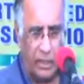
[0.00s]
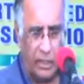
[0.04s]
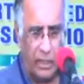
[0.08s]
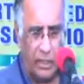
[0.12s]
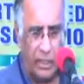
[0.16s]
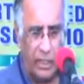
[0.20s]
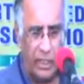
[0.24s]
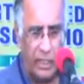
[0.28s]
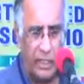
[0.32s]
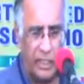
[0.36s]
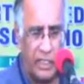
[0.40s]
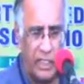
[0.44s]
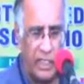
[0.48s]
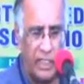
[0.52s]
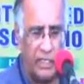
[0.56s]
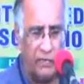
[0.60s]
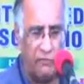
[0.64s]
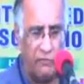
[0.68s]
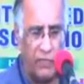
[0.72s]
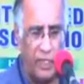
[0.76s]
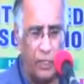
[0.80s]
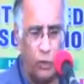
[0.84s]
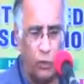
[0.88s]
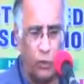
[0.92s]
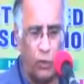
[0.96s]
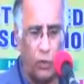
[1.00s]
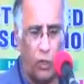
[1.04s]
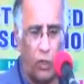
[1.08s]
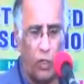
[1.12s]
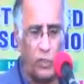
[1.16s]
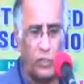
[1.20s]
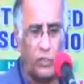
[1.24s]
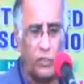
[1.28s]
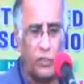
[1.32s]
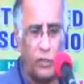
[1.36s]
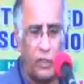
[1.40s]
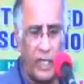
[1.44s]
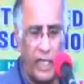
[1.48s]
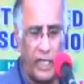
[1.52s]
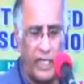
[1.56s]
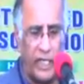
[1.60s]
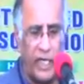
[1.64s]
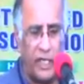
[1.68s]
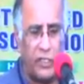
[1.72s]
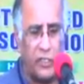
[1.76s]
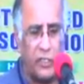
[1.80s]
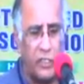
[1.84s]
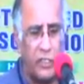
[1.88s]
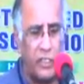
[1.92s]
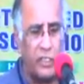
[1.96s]
In TFAO,
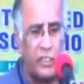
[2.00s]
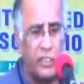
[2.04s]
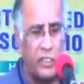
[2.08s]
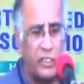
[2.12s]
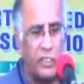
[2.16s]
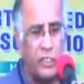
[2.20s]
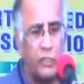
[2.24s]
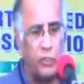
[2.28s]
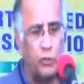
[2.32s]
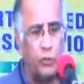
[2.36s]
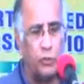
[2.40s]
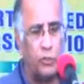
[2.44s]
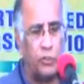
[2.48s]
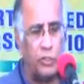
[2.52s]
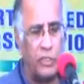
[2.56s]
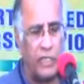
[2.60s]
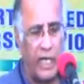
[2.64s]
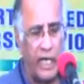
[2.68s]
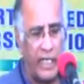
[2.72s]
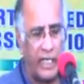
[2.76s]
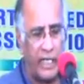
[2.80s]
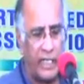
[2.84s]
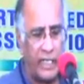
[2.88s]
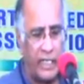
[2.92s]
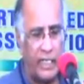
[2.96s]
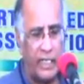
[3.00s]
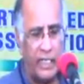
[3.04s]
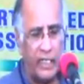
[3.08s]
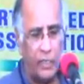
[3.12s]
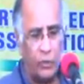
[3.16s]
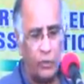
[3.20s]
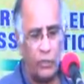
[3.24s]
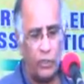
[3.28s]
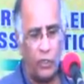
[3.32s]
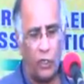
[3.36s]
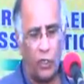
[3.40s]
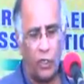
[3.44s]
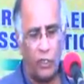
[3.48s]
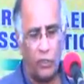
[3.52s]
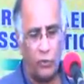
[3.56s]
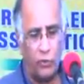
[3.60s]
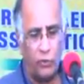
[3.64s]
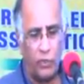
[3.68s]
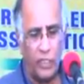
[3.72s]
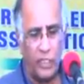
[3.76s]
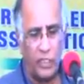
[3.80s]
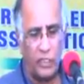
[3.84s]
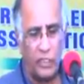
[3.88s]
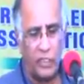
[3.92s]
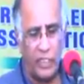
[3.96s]
osteoconduction is introduced directly into the
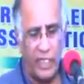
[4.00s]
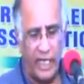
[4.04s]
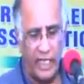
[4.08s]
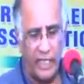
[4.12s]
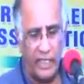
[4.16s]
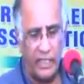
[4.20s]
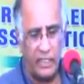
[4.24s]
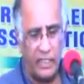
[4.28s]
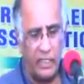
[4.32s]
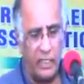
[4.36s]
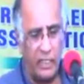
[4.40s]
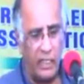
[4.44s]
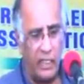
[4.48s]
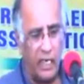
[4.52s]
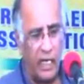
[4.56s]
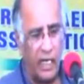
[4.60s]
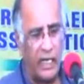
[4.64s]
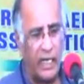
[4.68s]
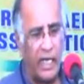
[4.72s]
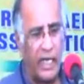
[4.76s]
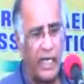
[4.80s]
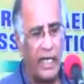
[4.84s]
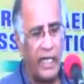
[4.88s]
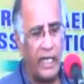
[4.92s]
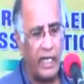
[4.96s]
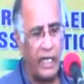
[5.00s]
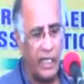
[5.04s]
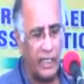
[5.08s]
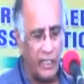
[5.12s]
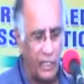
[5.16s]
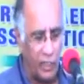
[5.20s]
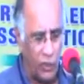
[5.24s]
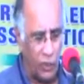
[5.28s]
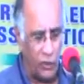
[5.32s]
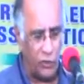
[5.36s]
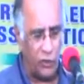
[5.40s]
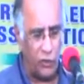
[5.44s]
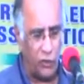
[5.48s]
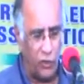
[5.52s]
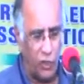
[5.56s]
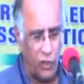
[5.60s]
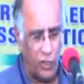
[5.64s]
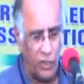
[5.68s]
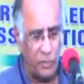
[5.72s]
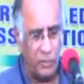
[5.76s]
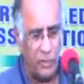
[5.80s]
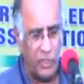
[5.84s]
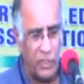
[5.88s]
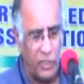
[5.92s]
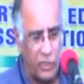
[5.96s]
non-union site, unlike other
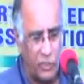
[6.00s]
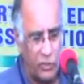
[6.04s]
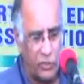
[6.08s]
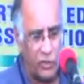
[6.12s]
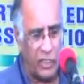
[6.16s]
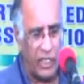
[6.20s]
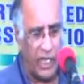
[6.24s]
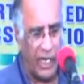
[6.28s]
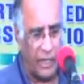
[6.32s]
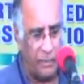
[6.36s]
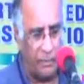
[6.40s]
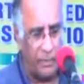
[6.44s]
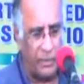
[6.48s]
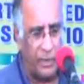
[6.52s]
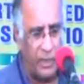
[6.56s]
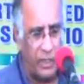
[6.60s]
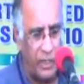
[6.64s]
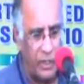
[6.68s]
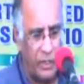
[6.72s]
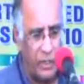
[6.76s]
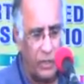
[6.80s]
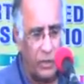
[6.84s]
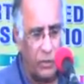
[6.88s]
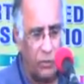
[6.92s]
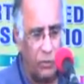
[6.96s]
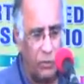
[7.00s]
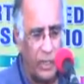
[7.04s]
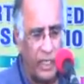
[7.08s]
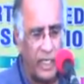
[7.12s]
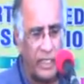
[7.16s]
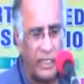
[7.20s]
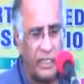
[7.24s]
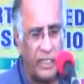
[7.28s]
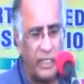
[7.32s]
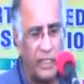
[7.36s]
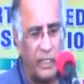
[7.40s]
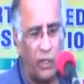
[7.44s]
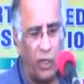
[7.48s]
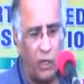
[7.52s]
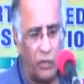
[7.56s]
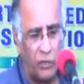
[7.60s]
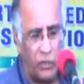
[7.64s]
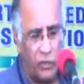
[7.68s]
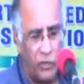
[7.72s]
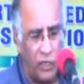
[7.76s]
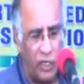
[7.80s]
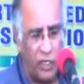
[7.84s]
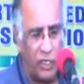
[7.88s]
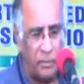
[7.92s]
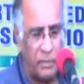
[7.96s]
osteotomies described where the
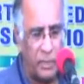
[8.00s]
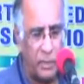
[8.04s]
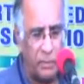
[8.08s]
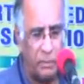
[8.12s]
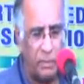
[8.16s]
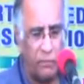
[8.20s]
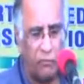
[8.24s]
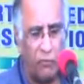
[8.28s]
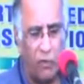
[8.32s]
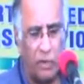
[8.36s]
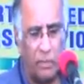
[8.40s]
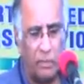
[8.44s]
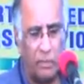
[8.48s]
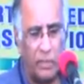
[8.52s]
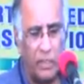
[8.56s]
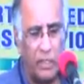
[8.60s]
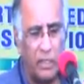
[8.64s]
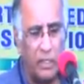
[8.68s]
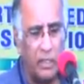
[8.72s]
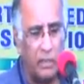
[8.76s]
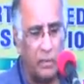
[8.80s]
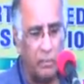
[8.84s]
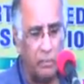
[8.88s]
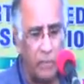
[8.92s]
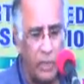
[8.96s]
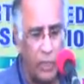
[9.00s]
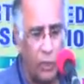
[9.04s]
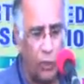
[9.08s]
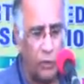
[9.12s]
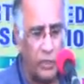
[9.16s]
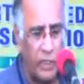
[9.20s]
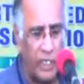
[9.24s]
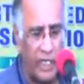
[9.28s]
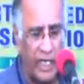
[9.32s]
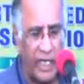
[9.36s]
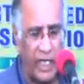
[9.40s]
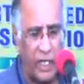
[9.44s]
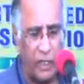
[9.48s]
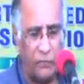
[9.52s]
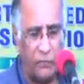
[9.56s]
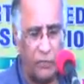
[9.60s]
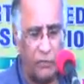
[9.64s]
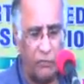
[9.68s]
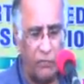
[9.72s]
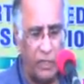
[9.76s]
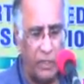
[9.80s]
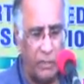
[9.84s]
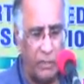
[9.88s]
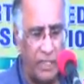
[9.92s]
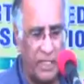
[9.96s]
osteotomy is performed below the neck of the
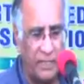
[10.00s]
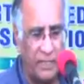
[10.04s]
femur.